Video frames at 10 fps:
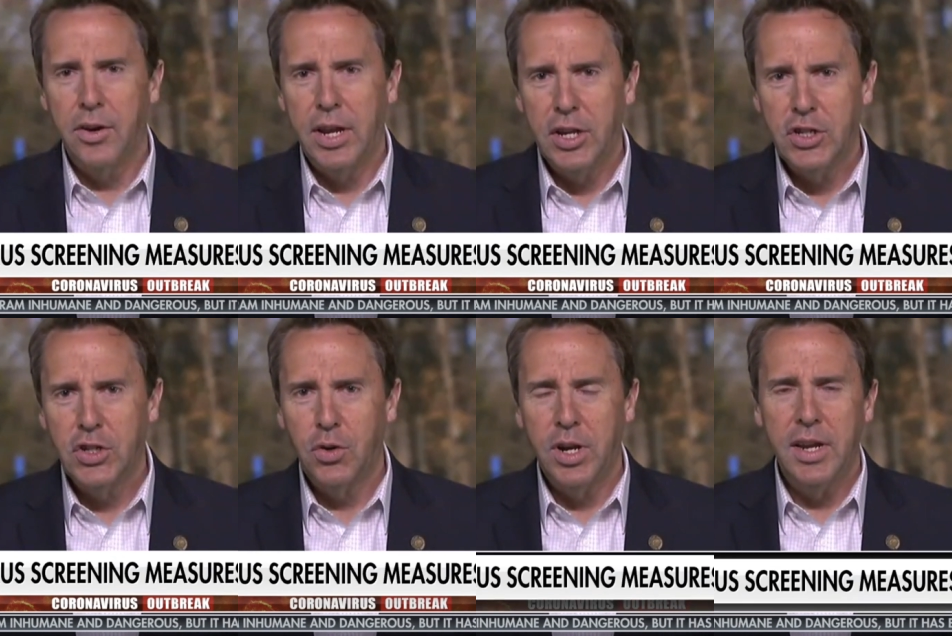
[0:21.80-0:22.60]
their
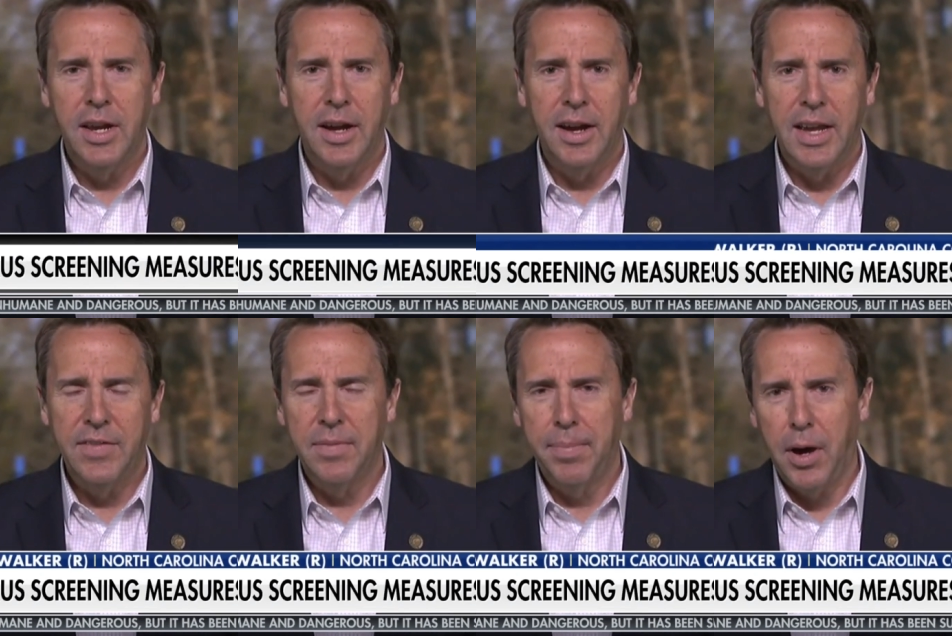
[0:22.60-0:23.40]
history.
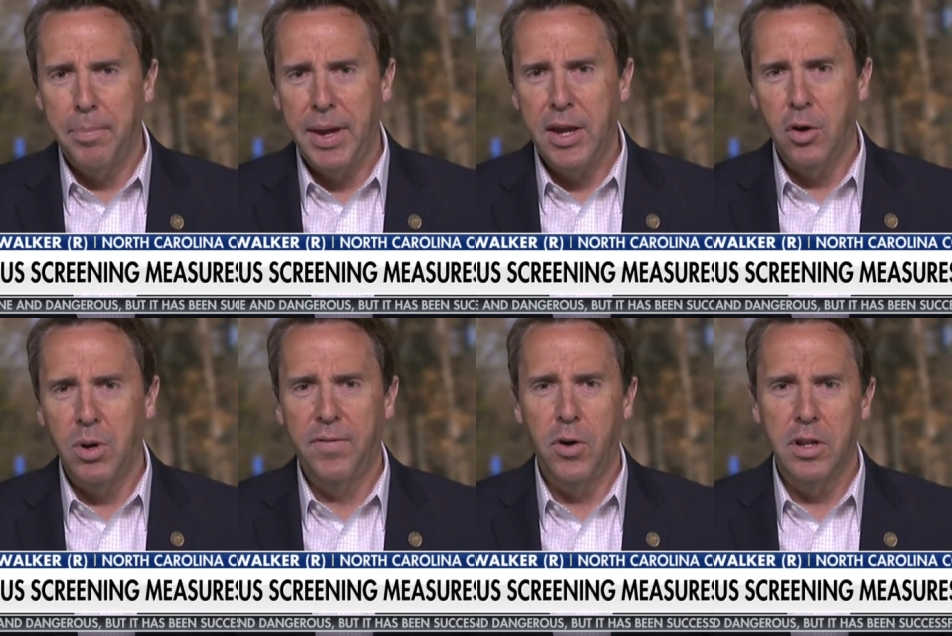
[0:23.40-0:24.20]
Even Pompeo
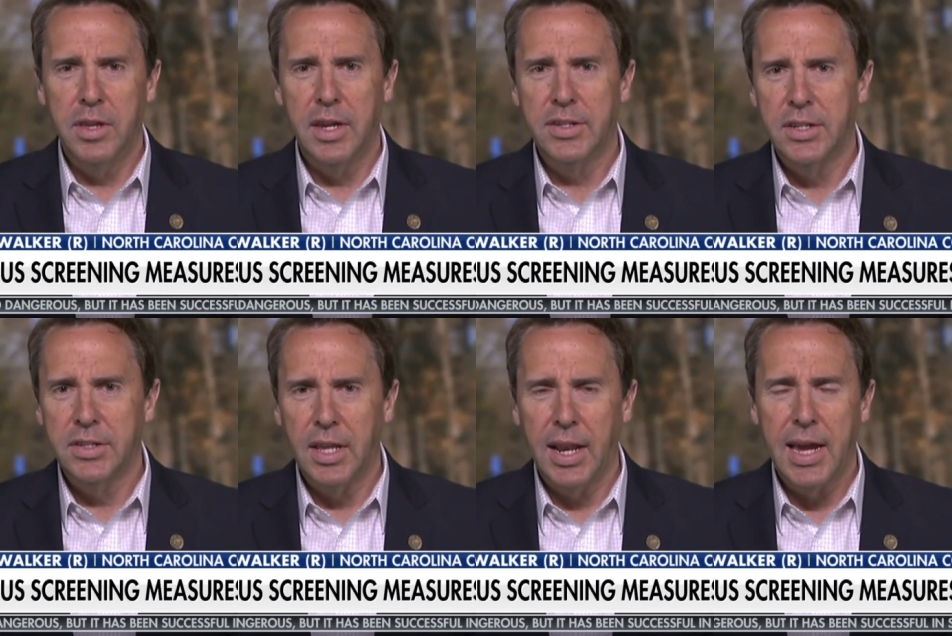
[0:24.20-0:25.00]
referred to this
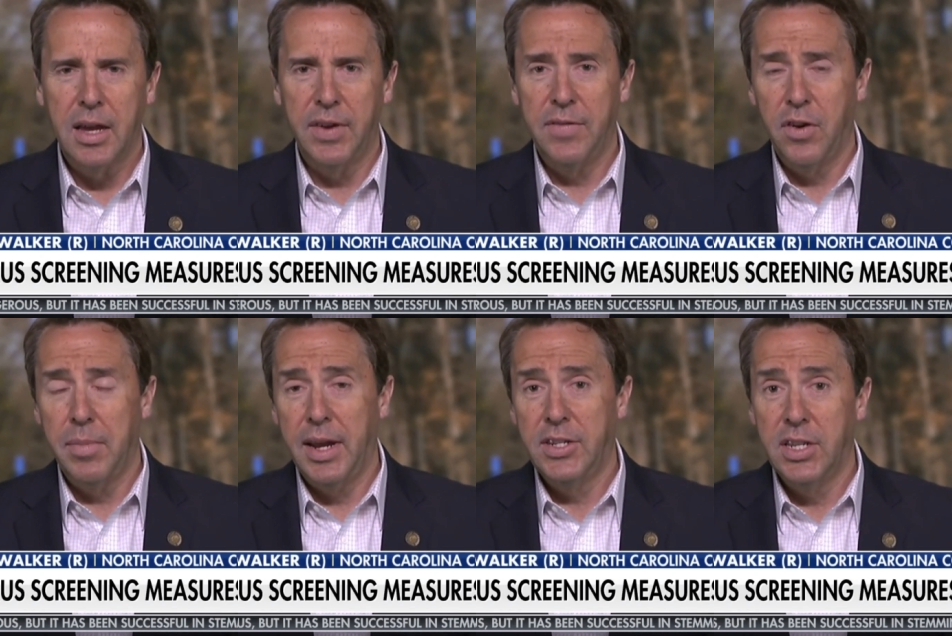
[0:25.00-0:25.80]
as the lack of
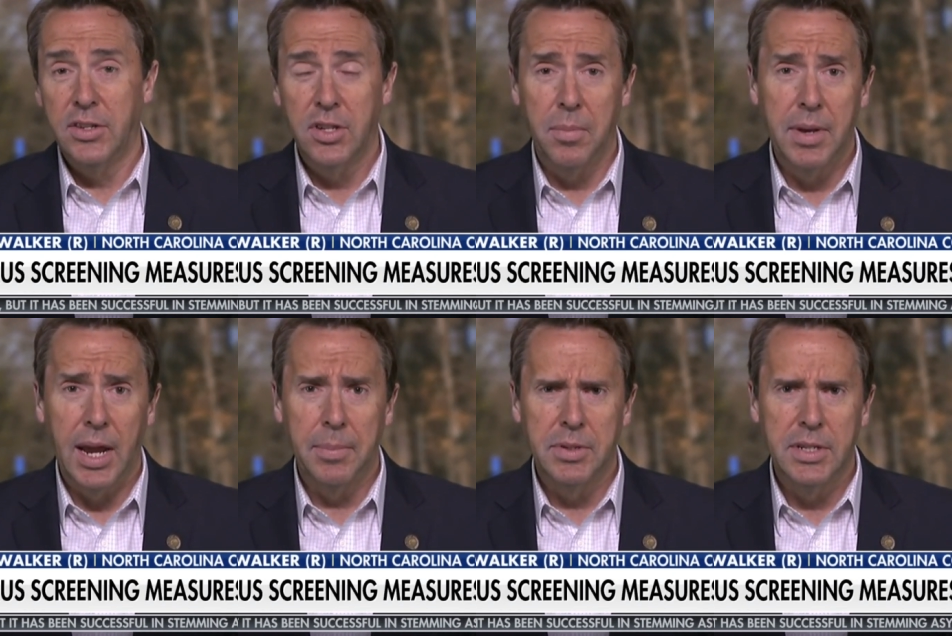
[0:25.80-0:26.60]
information and
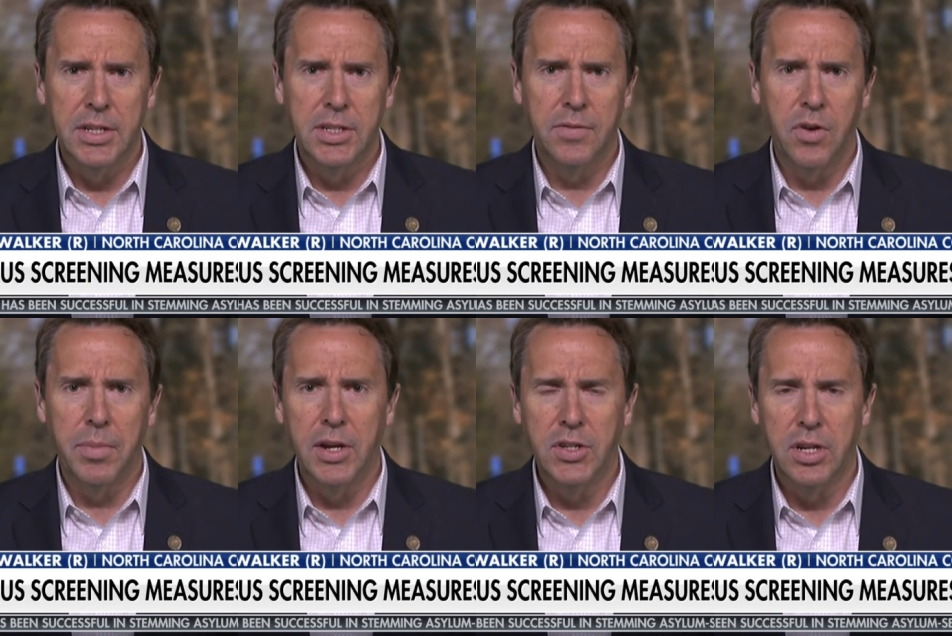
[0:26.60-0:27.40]
sometimes
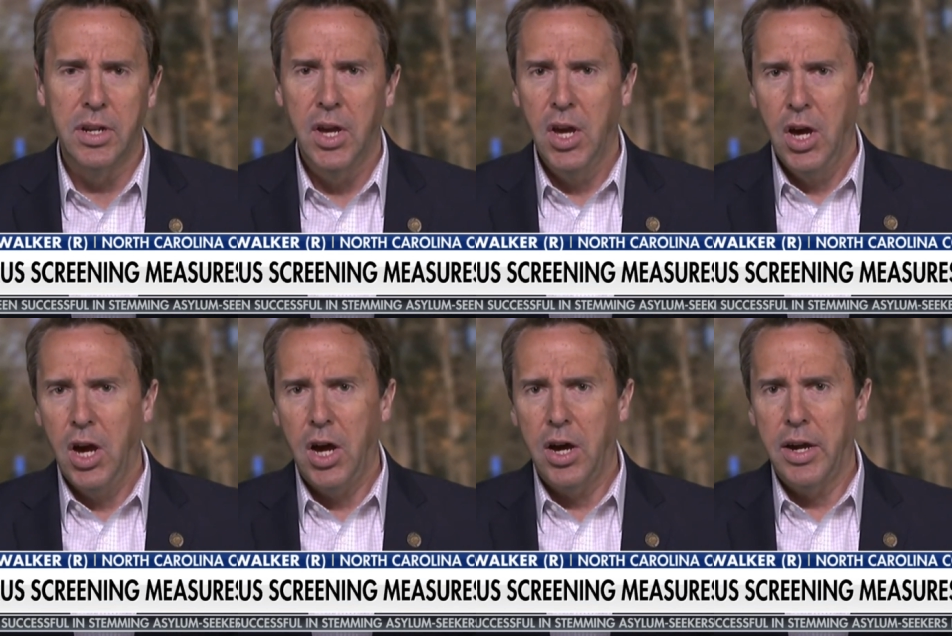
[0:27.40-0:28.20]
disinformation.
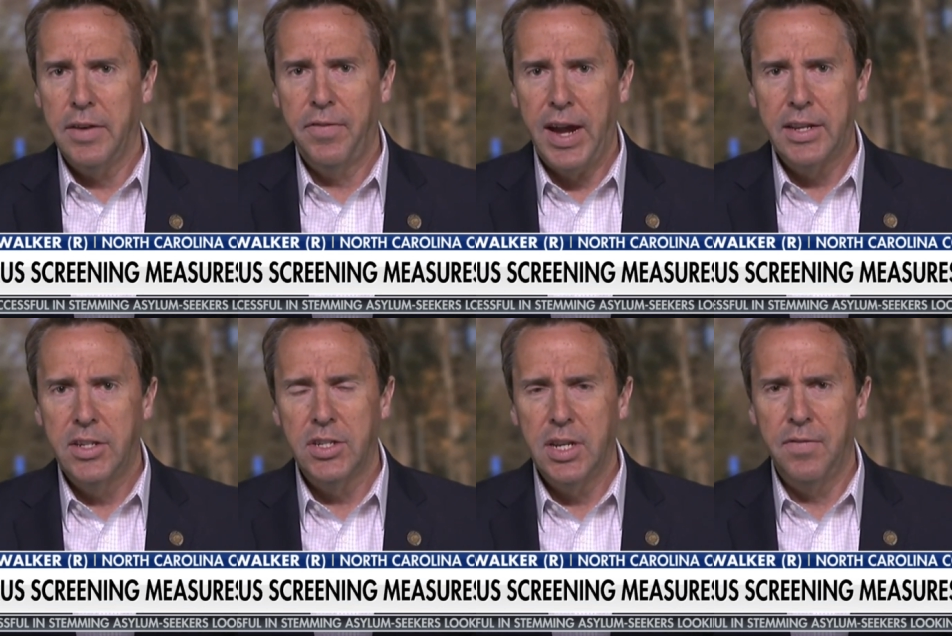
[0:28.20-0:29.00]
In fact,
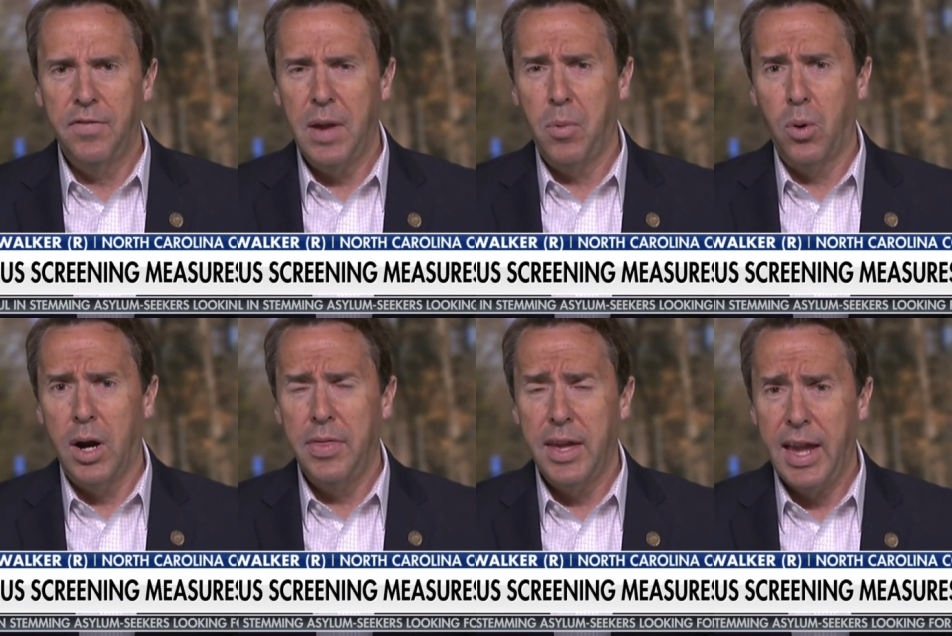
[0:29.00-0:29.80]
just in
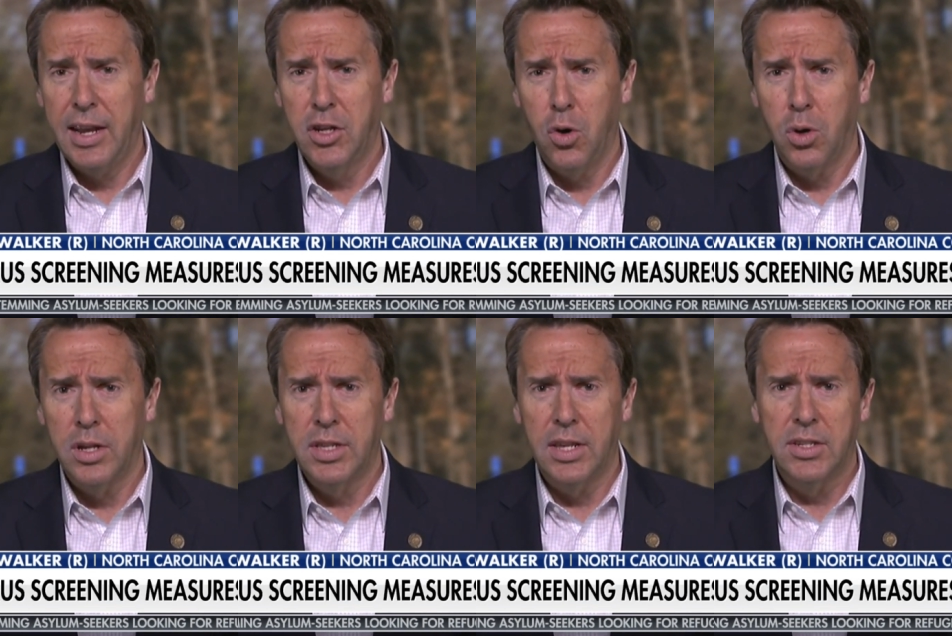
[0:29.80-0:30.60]
February, they had told
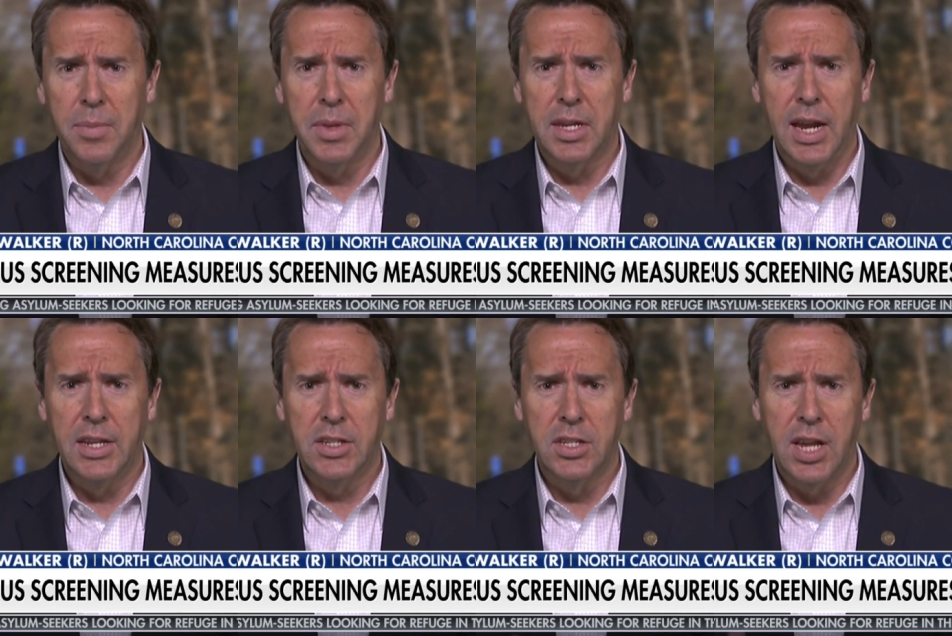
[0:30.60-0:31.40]
us that some of the
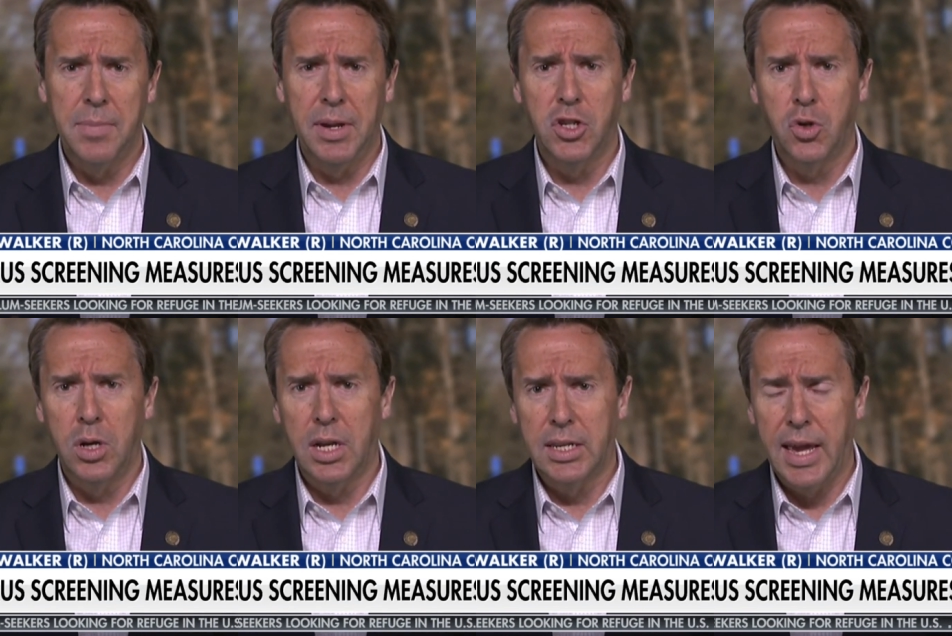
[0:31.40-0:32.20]
cases had been
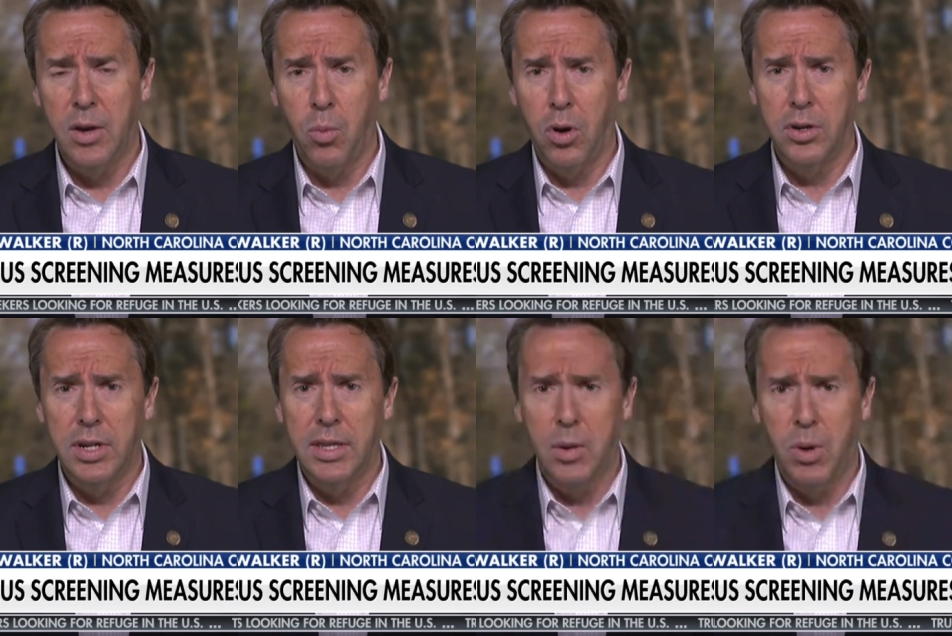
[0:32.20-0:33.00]
trending downwards,
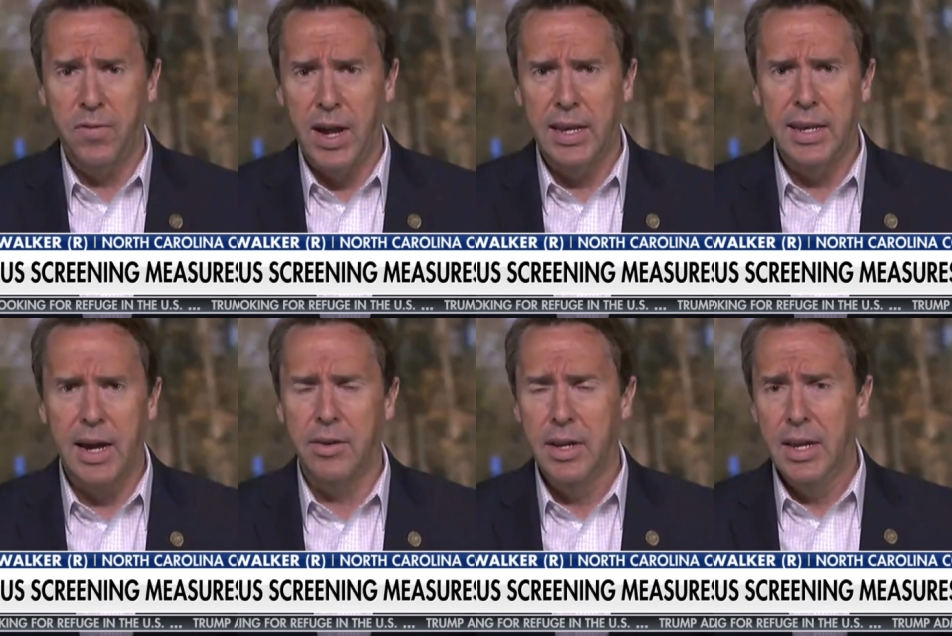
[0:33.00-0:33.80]
and then we find out